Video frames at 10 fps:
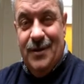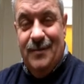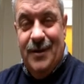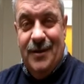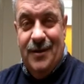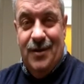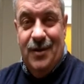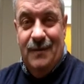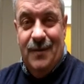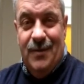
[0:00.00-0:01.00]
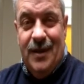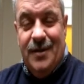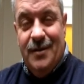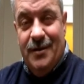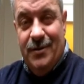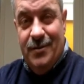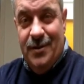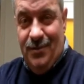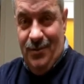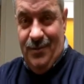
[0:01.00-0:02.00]
was a tremendous achievement. But that's all down
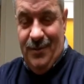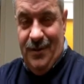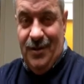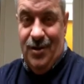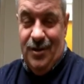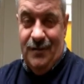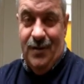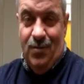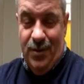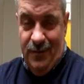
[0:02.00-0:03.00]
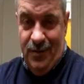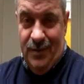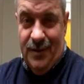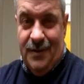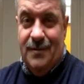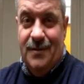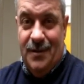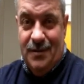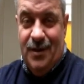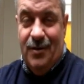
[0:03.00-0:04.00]
to you, each and every one of you, because
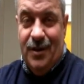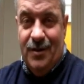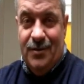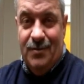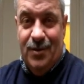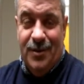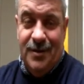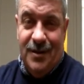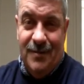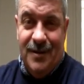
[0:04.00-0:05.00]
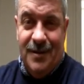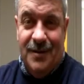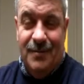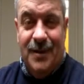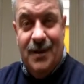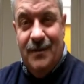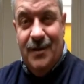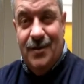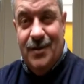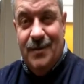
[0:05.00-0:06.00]
it's the only count of one at a time, as I said in many
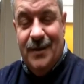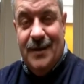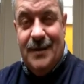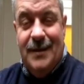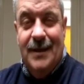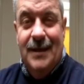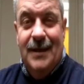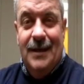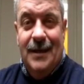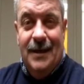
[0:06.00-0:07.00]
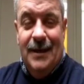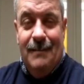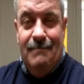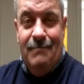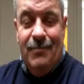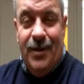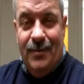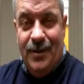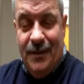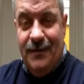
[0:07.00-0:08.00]
videos in the past. Um, what
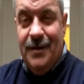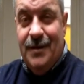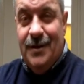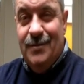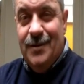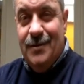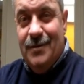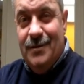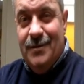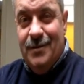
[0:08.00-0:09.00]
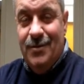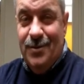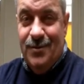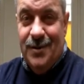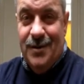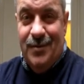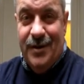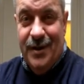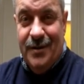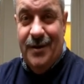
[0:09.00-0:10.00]
I would definitely tell you is, though, the good news is
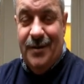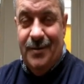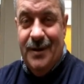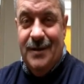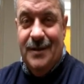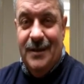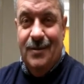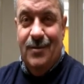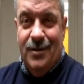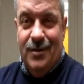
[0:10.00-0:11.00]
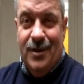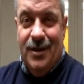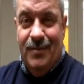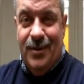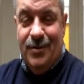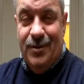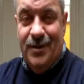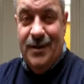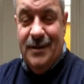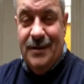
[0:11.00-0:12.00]
we're not gone away. We're going to keep ploughing
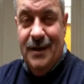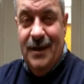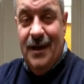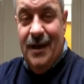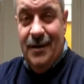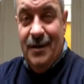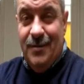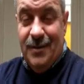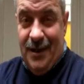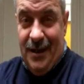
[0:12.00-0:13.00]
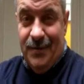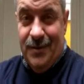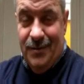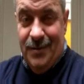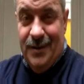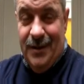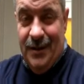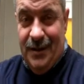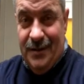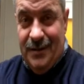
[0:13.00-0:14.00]
away. And I was absolutely
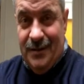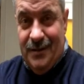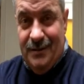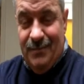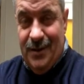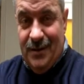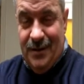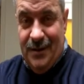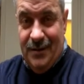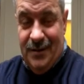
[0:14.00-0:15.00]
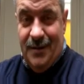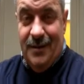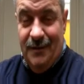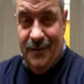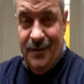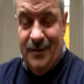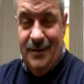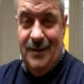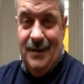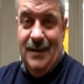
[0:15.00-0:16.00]
elated by and lifted